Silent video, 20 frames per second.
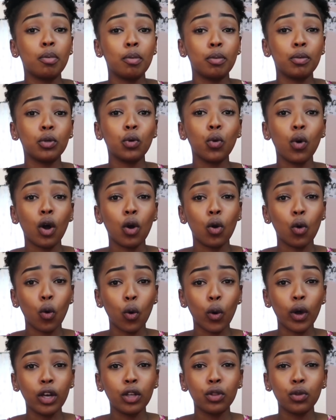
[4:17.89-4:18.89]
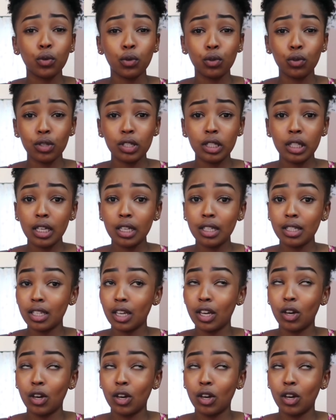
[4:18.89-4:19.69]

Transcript: people who are going through those things.